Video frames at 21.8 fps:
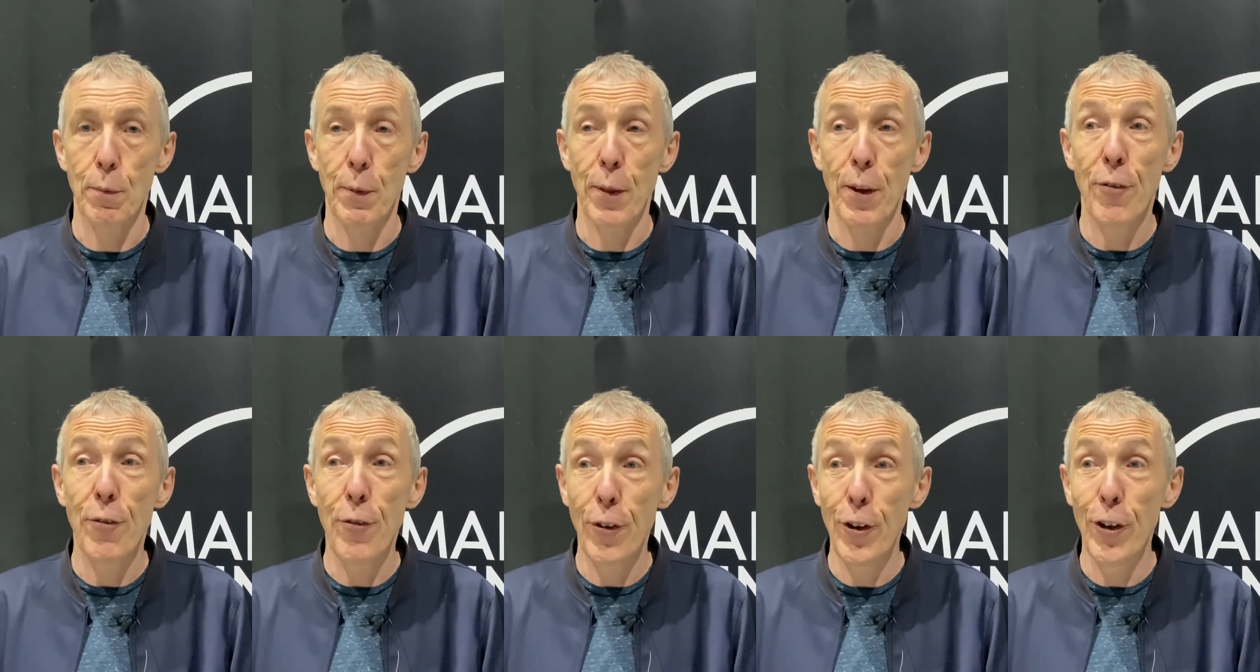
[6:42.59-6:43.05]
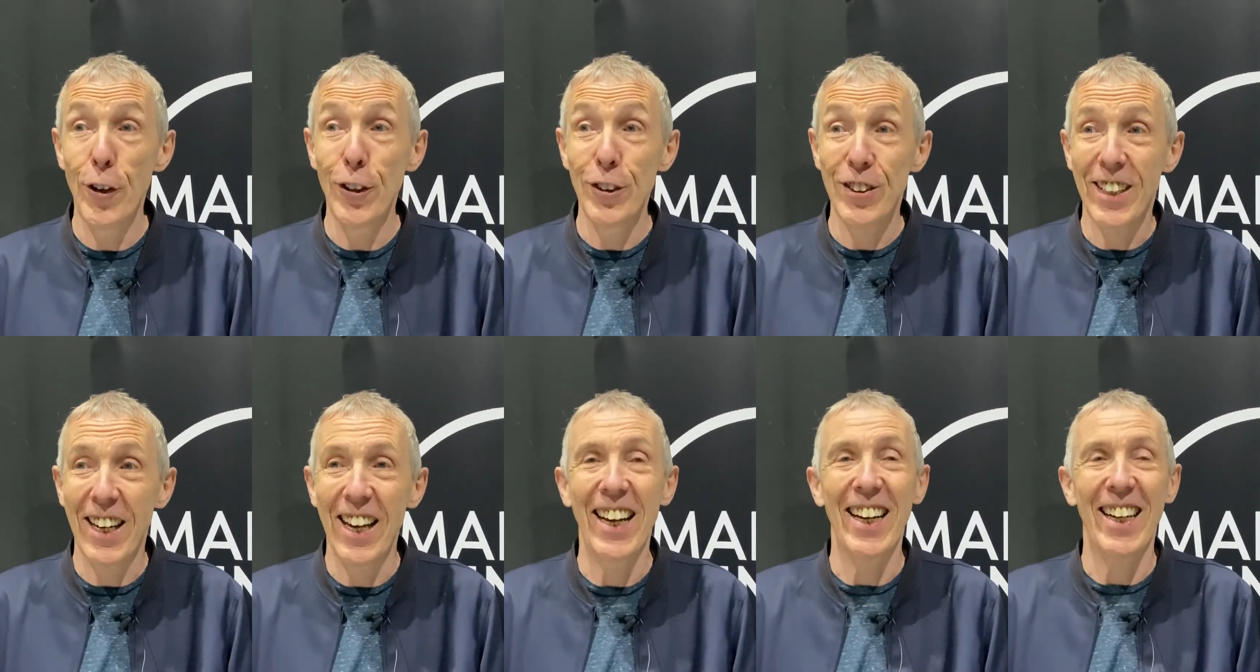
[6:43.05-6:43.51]
And the first
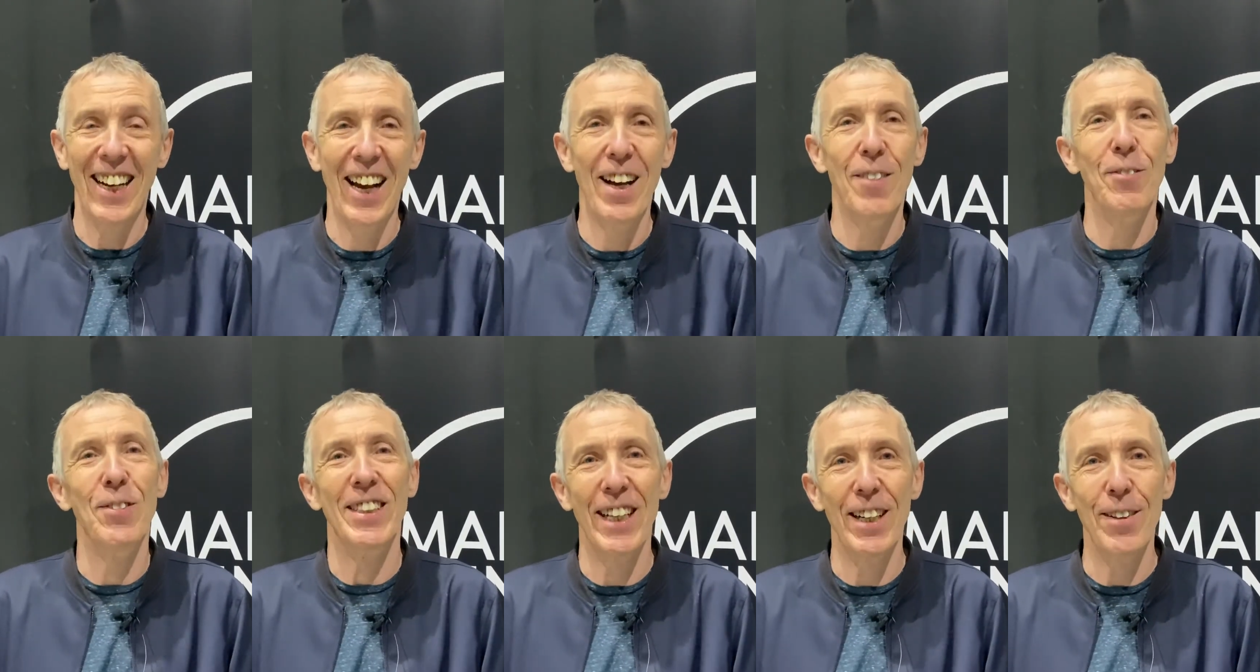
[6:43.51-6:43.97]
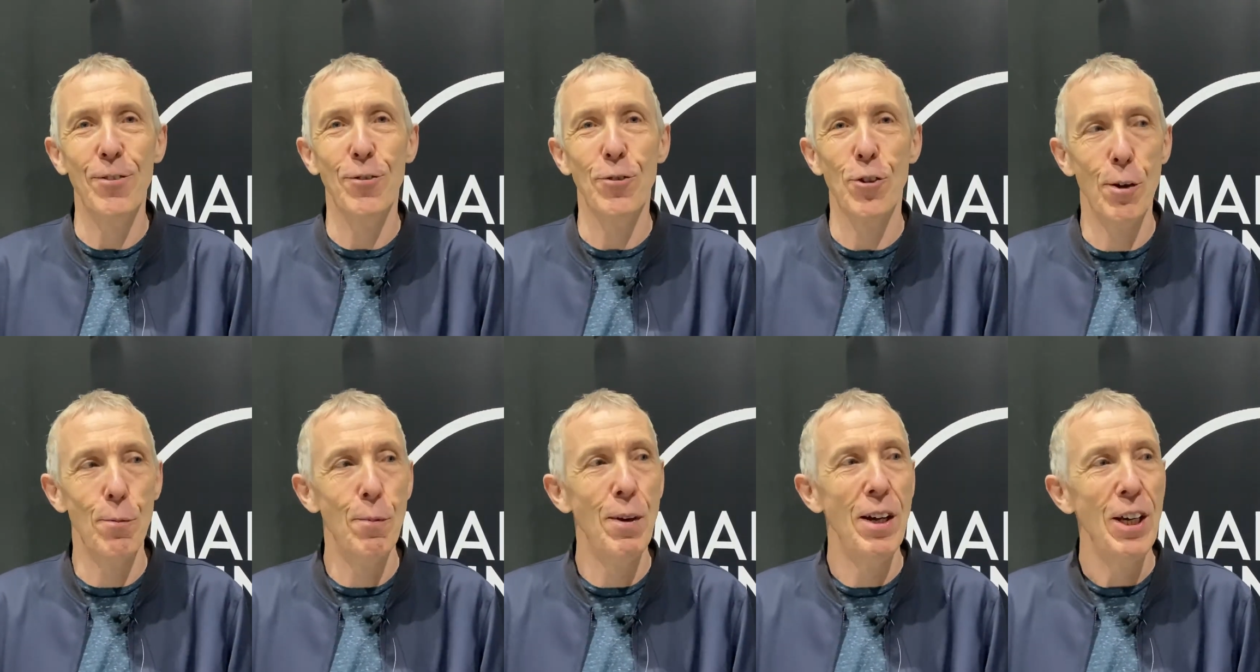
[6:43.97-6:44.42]
gig I ever did for
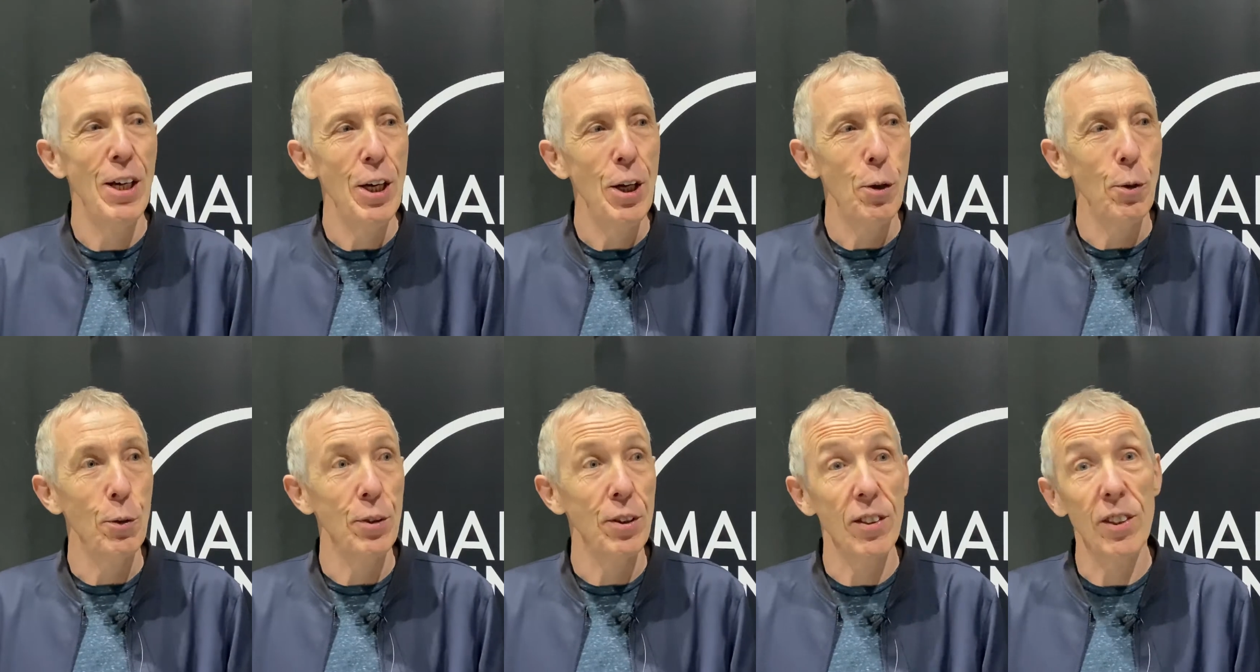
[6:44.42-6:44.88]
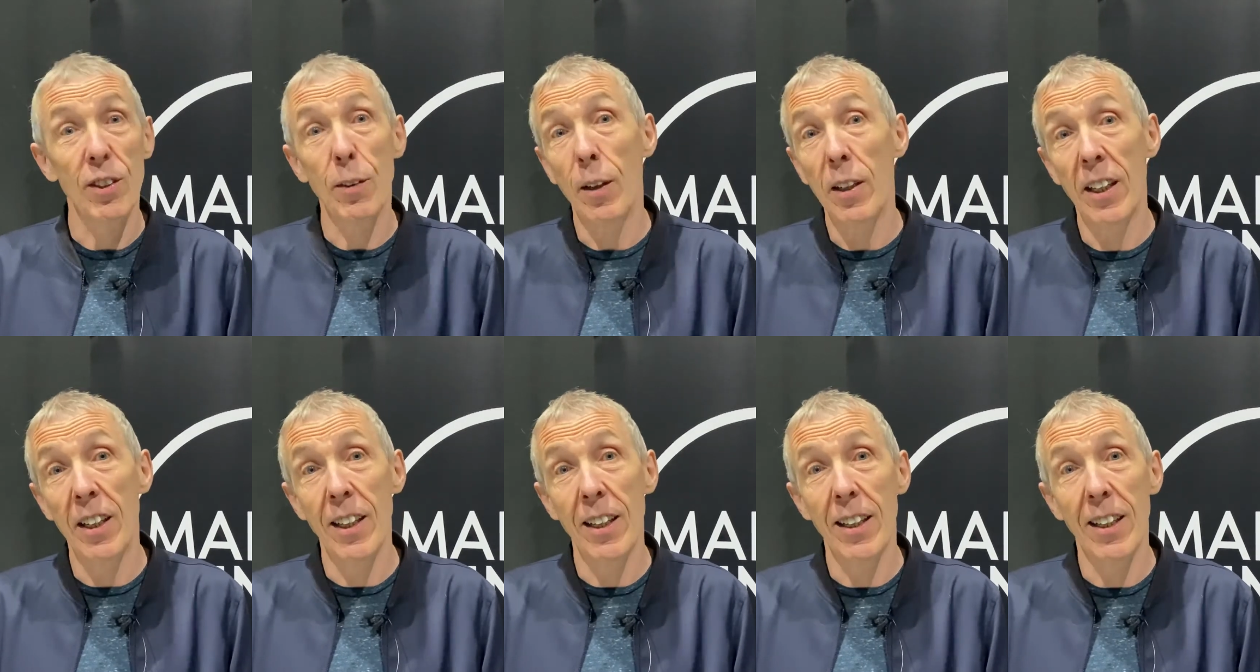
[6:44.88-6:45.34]
them was
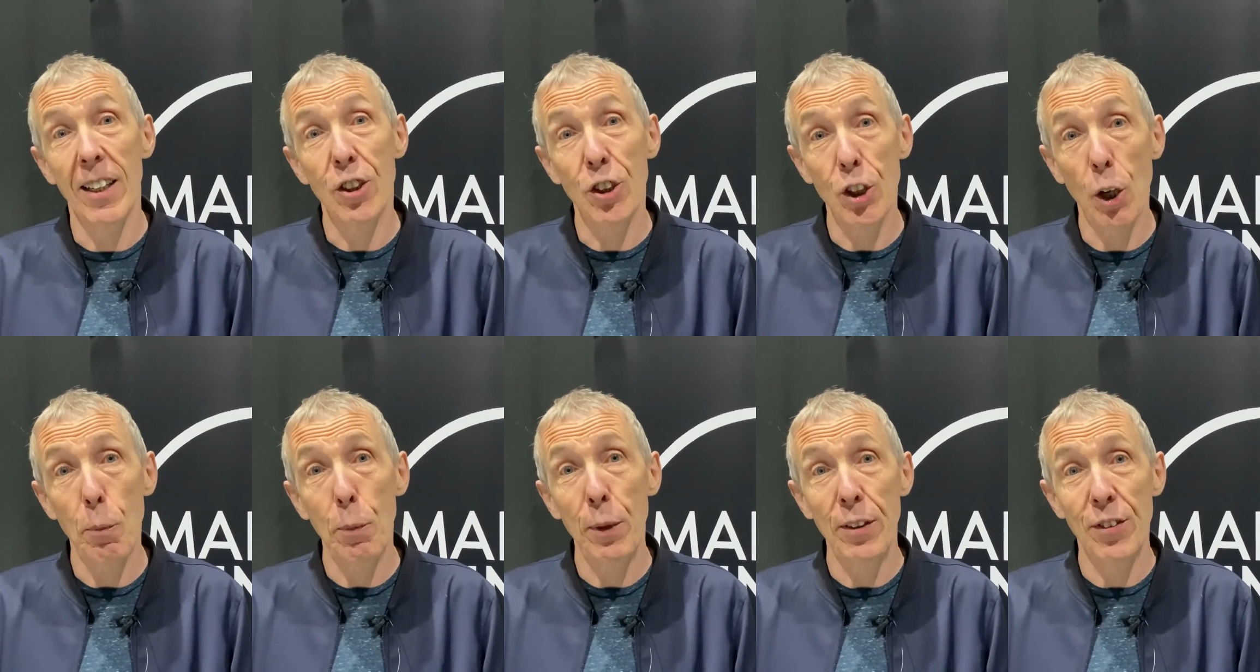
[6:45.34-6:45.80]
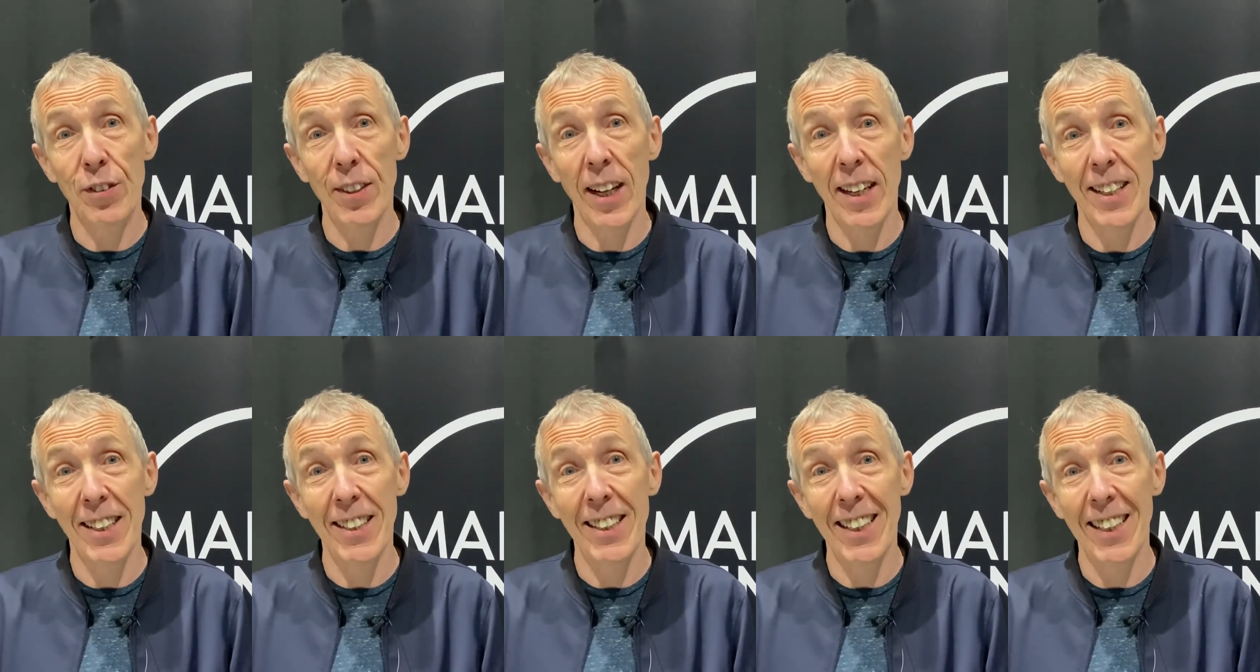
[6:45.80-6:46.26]
a shopping
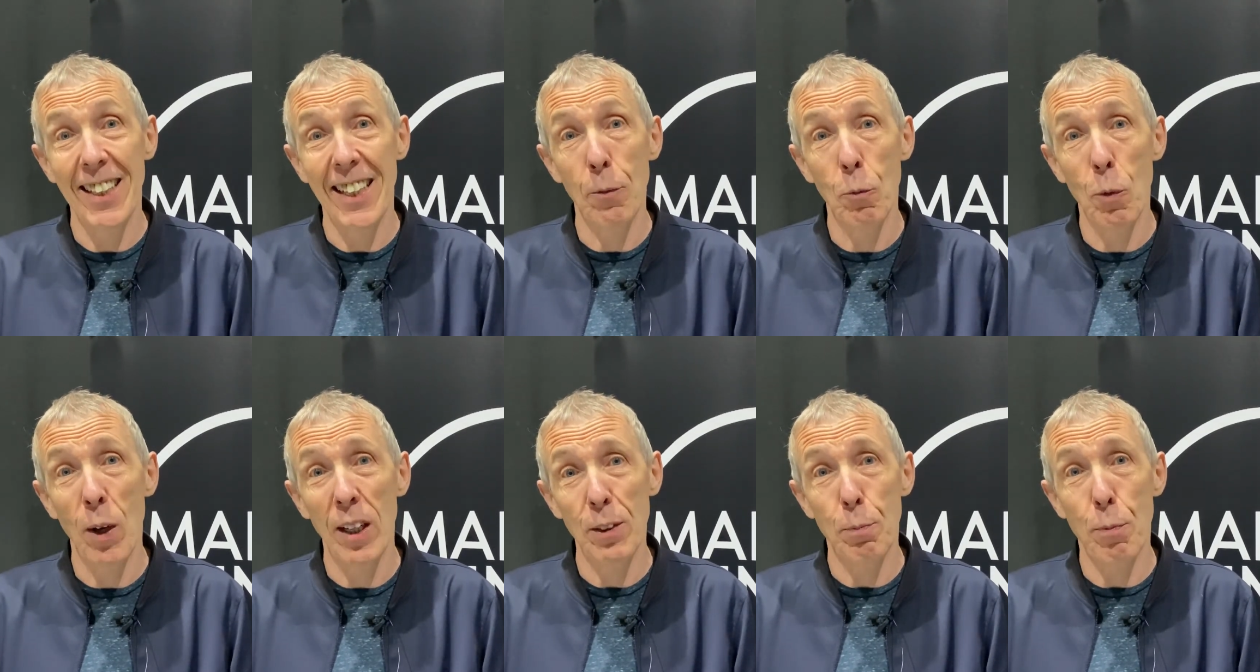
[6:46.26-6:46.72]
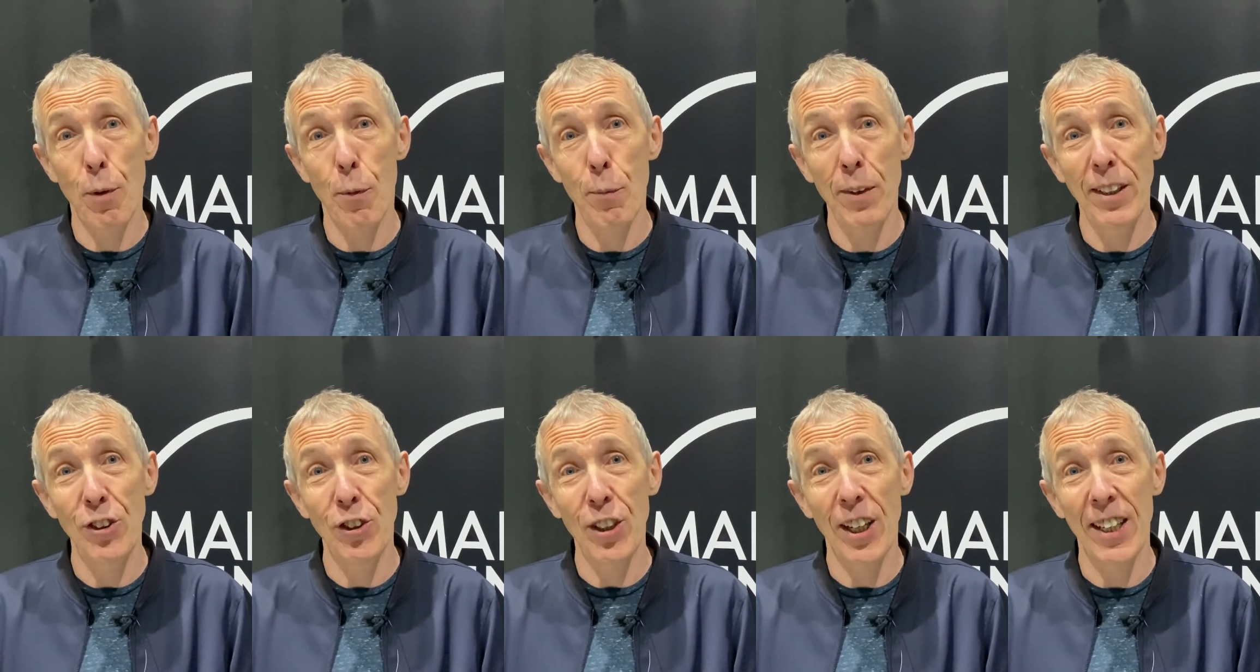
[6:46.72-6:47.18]
centre in West
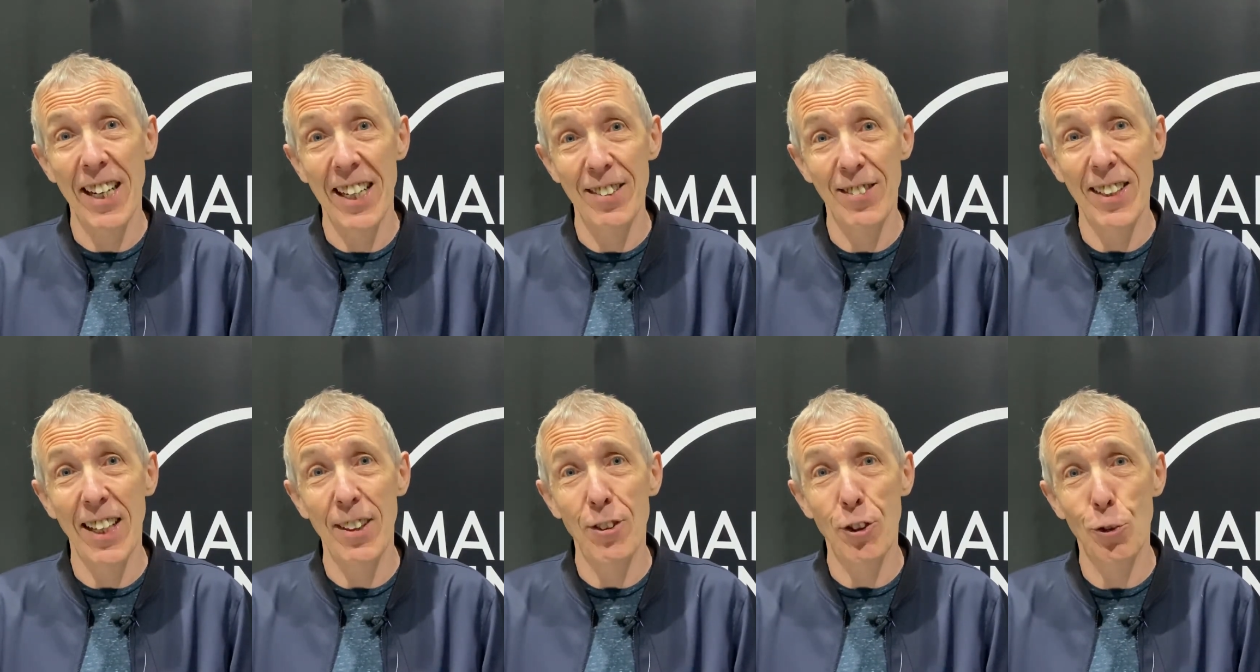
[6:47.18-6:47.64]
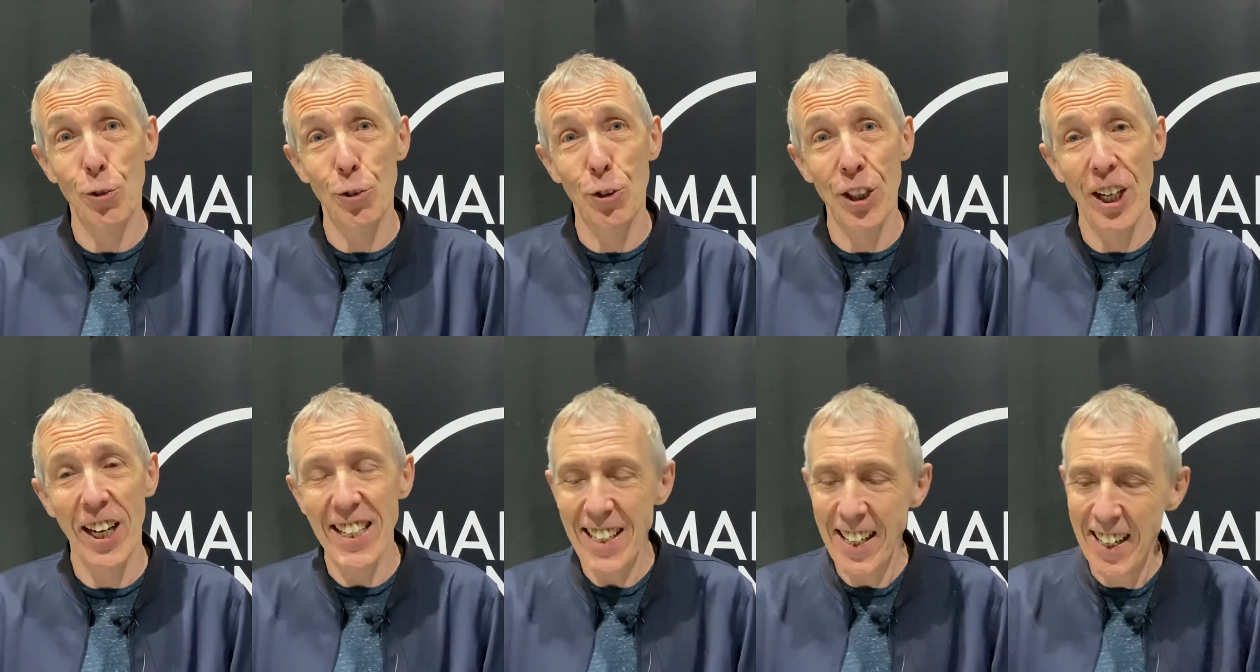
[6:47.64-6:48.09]
Bromwich in a Cecil
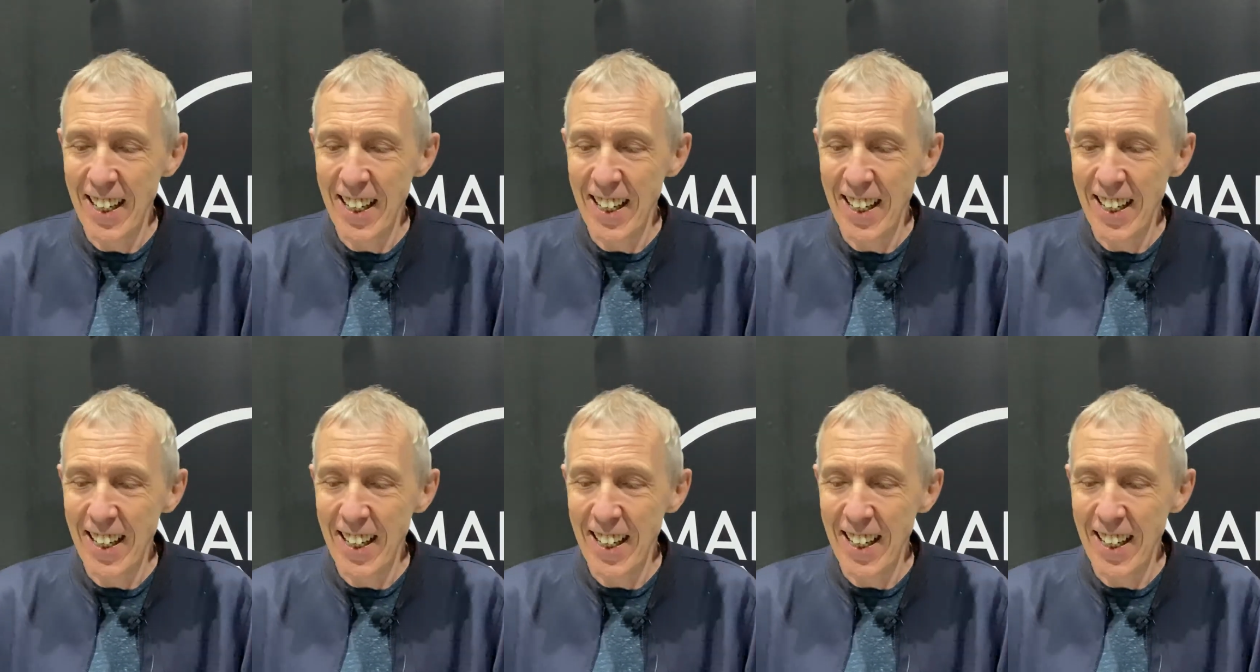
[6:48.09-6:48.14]
G.